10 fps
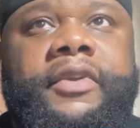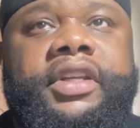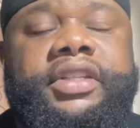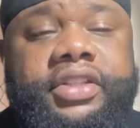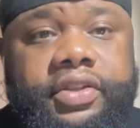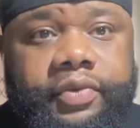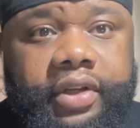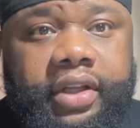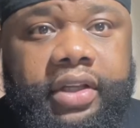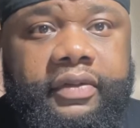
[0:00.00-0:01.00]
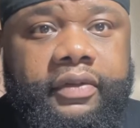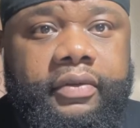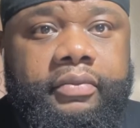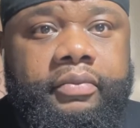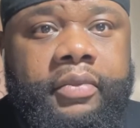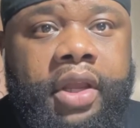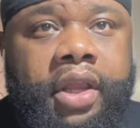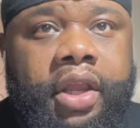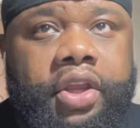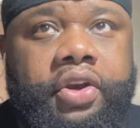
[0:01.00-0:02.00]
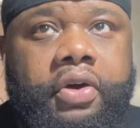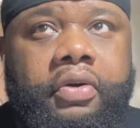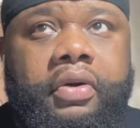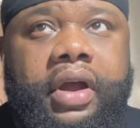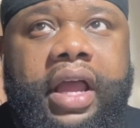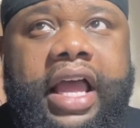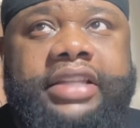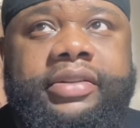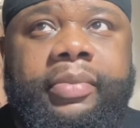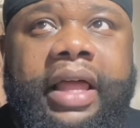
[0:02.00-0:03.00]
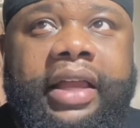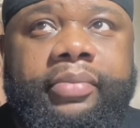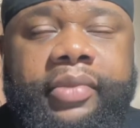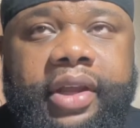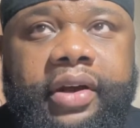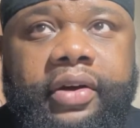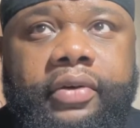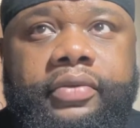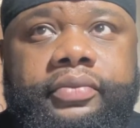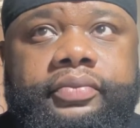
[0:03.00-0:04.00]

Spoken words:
relief. You know, as a black male,